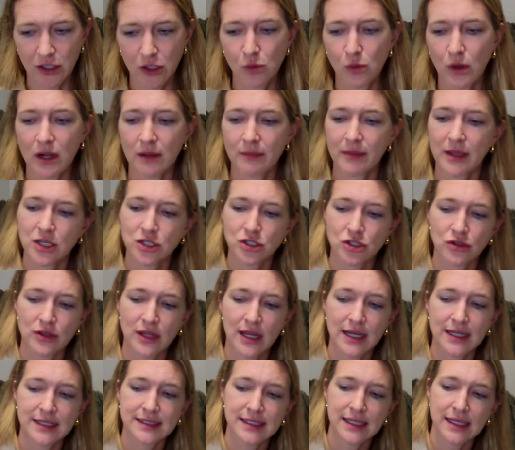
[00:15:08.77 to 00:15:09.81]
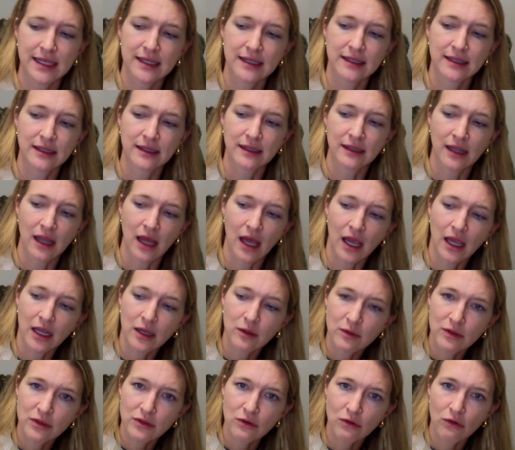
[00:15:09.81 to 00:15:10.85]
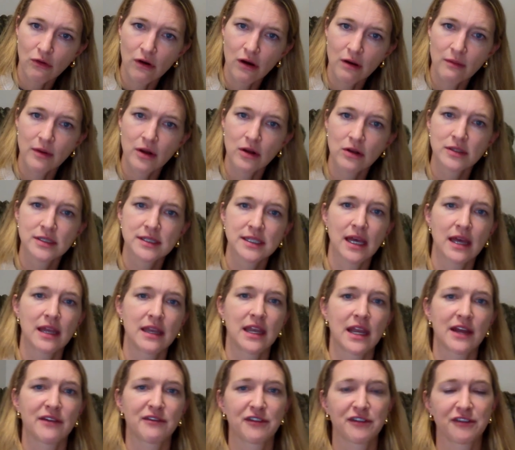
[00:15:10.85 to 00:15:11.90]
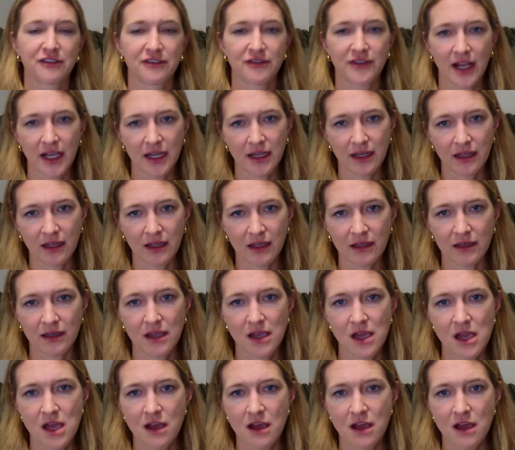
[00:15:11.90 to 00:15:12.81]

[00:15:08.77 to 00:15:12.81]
you want to make sure that it's in line with your hormones and never fighting it.